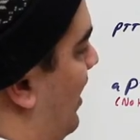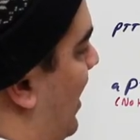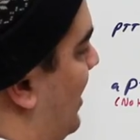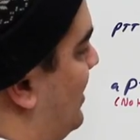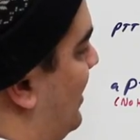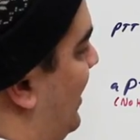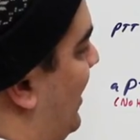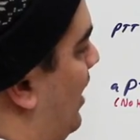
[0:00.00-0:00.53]

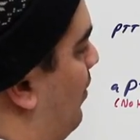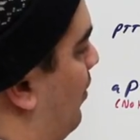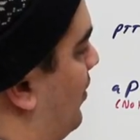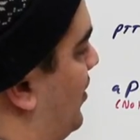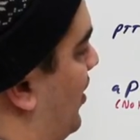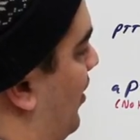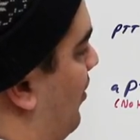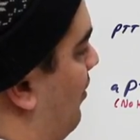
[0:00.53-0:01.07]
that's
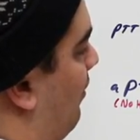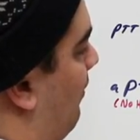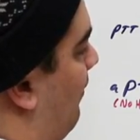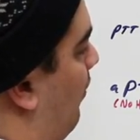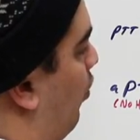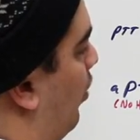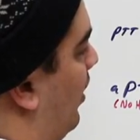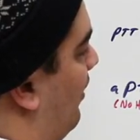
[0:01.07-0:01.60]
equal to
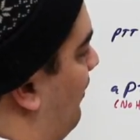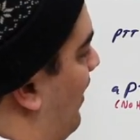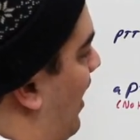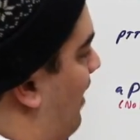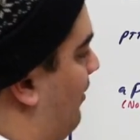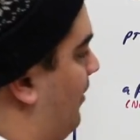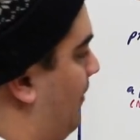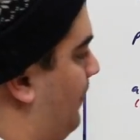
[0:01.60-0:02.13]

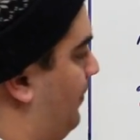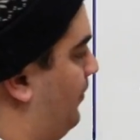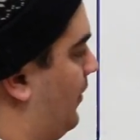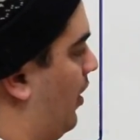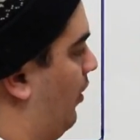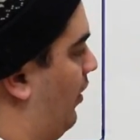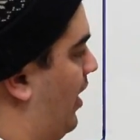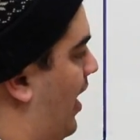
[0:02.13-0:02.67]
45.
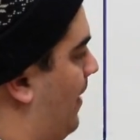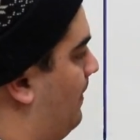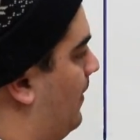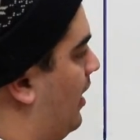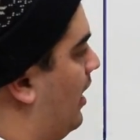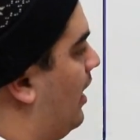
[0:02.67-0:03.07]
Okay?